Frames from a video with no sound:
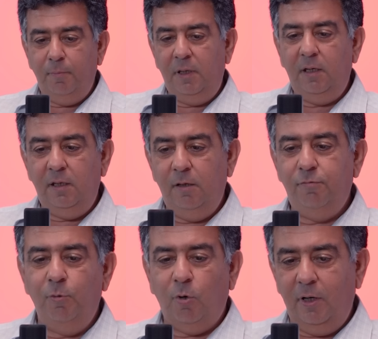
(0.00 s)
me,
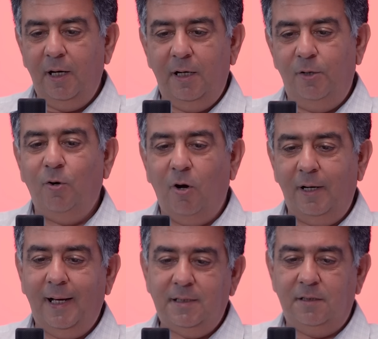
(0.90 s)
if you want to get into
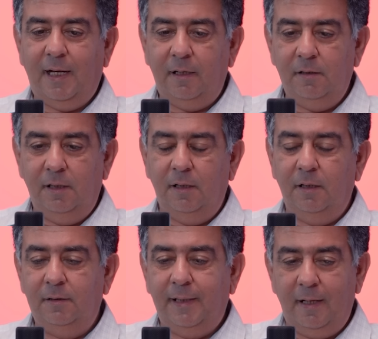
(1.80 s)
hot hatch
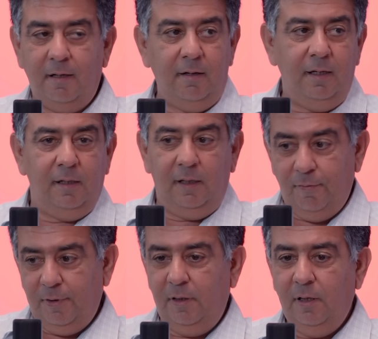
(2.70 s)
territory,
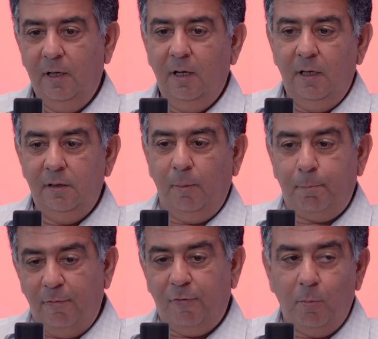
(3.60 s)
given the
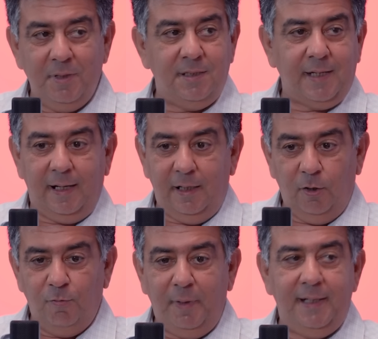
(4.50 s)
performance standard
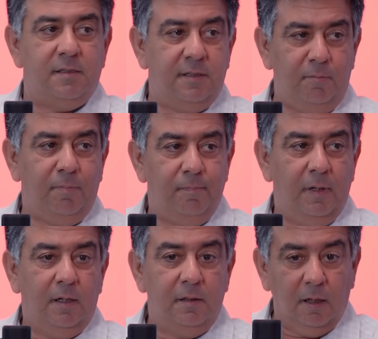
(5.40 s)
of mainstream
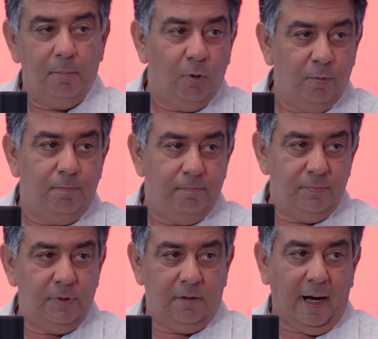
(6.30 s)
turbo
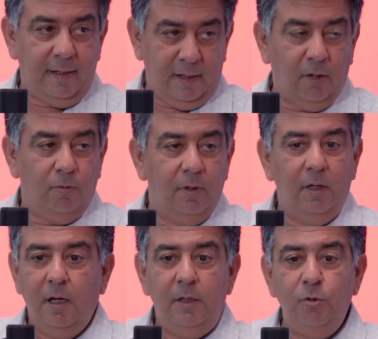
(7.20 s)
right now,
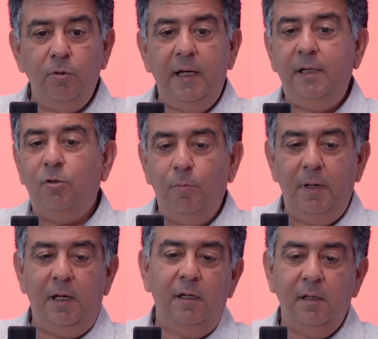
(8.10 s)
you need to
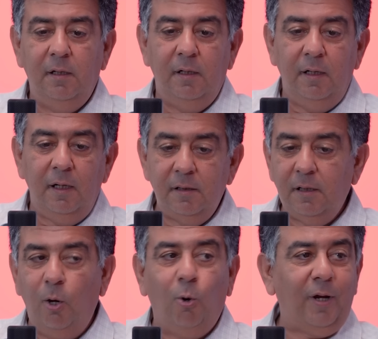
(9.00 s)
be in
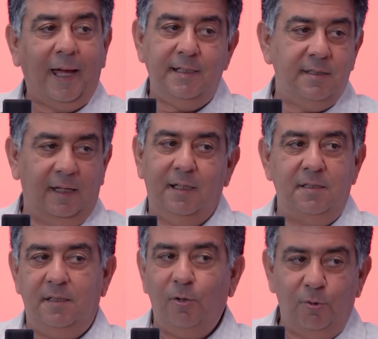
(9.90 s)
the low 9
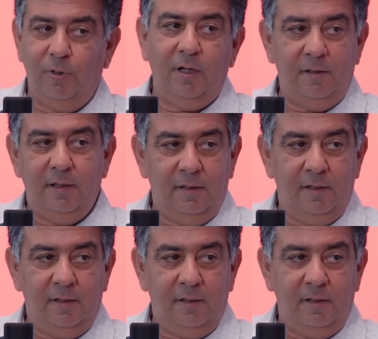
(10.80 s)
seconds, 0 to 100.